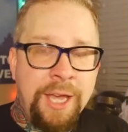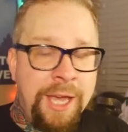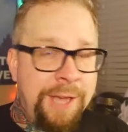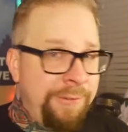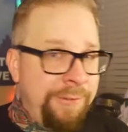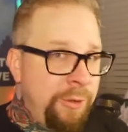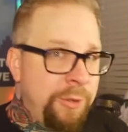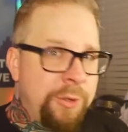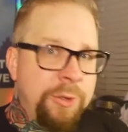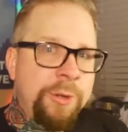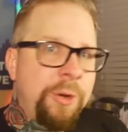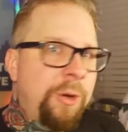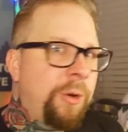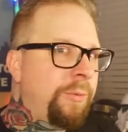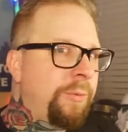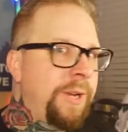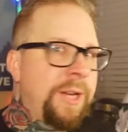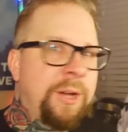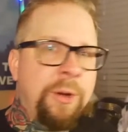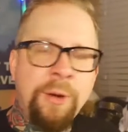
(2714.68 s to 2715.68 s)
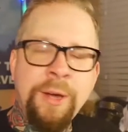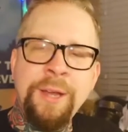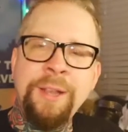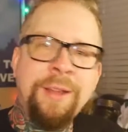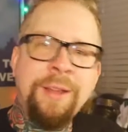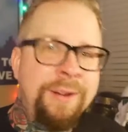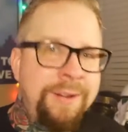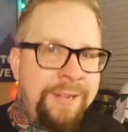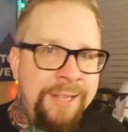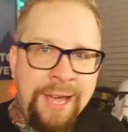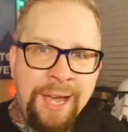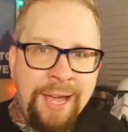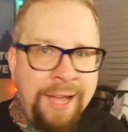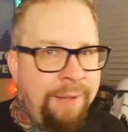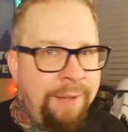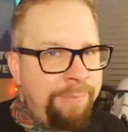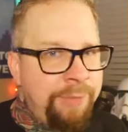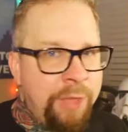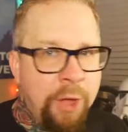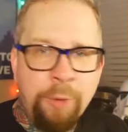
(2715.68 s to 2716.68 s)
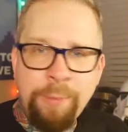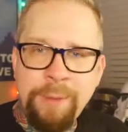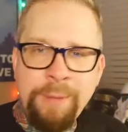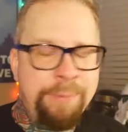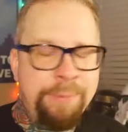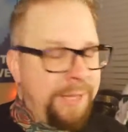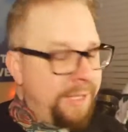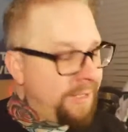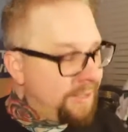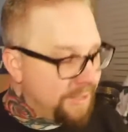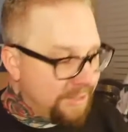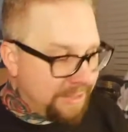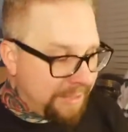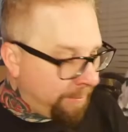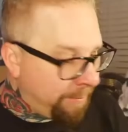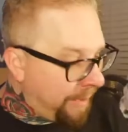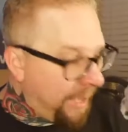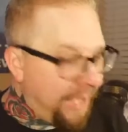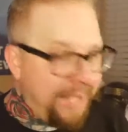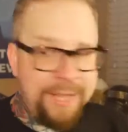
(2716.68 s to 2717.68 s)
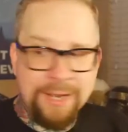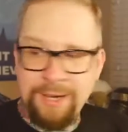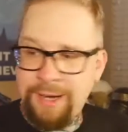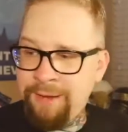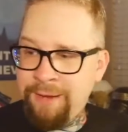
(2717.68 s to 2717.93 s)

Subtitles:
If you Google recoil RDA, there'll be places to buy it.